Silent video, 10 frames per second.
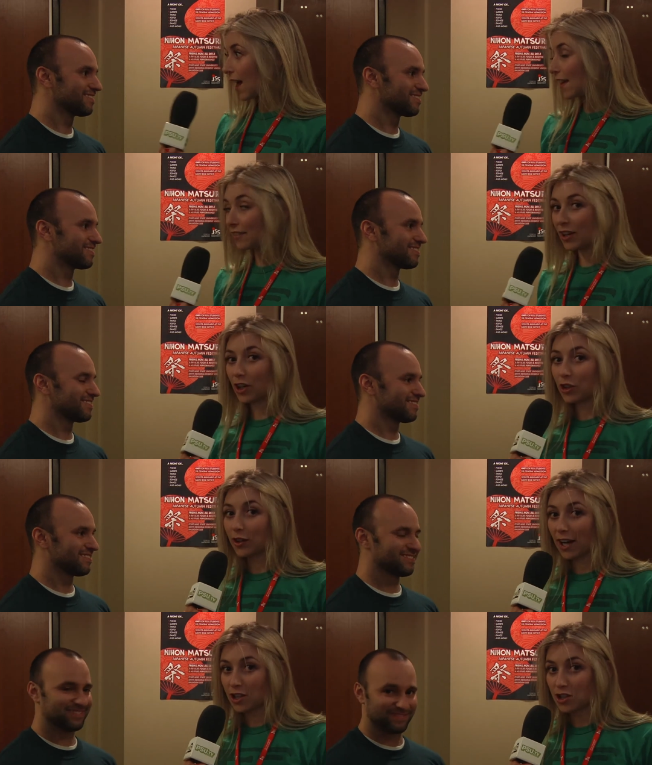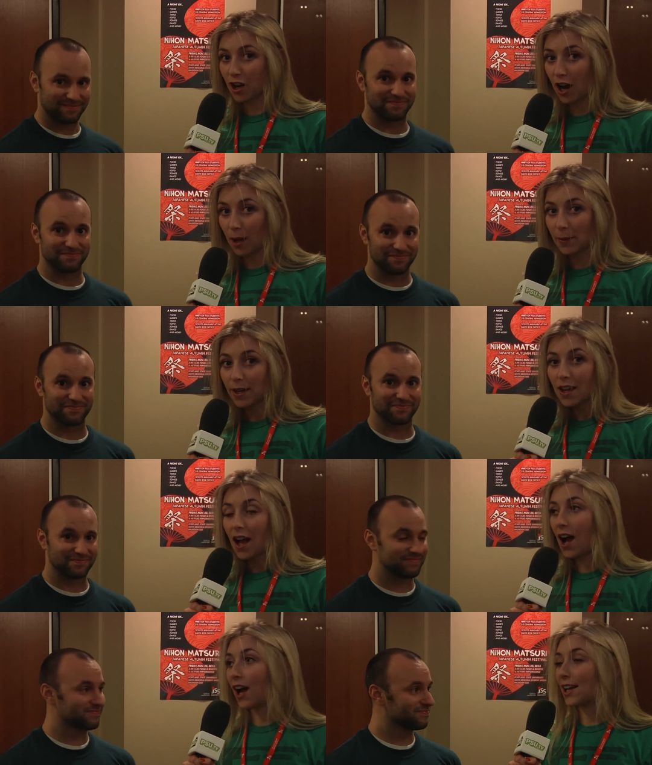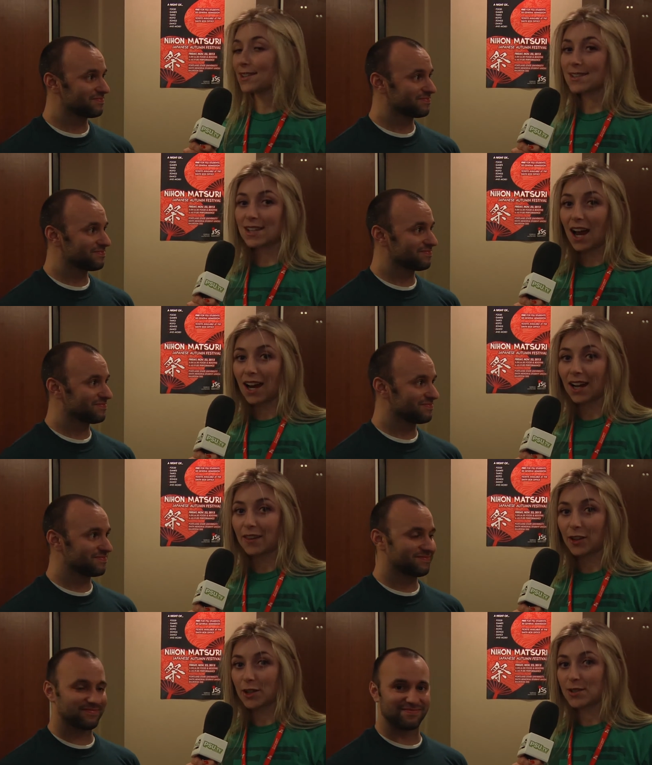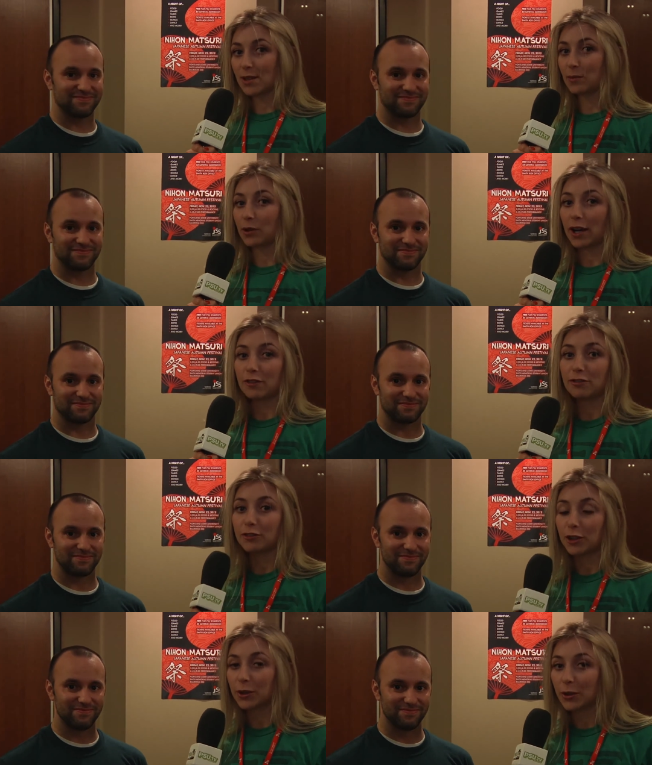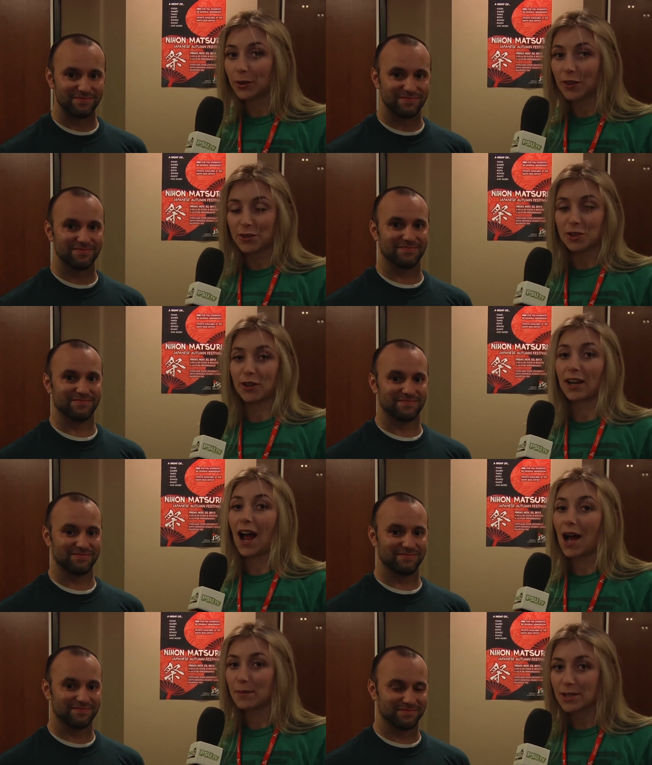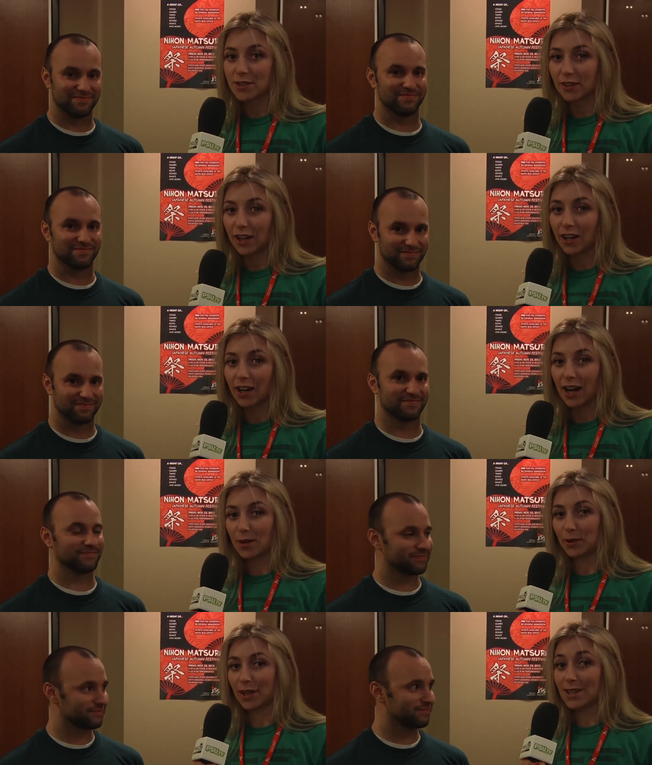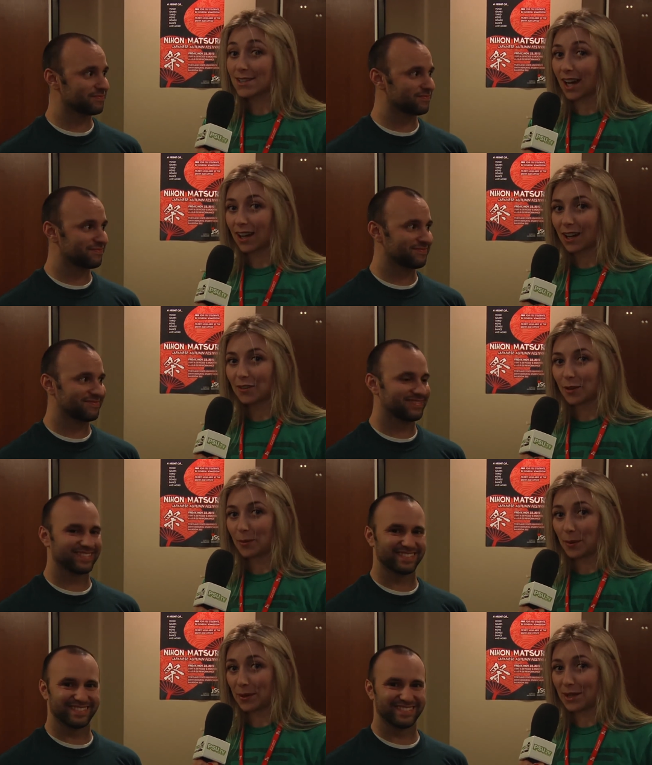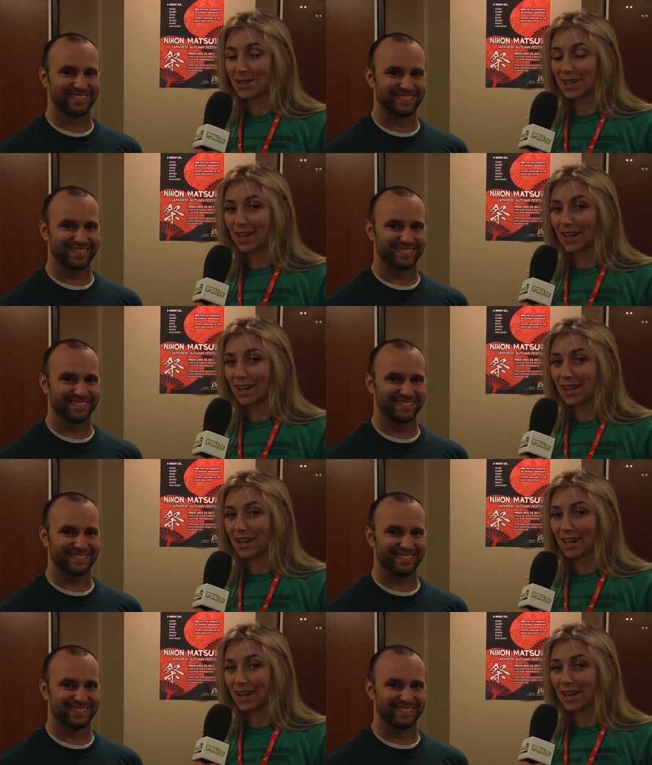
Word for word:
Speaker 1: And they've done a great job. Uh, inside, there's some great food, there's a great atmosphere, and I'm really excited for what we're going to see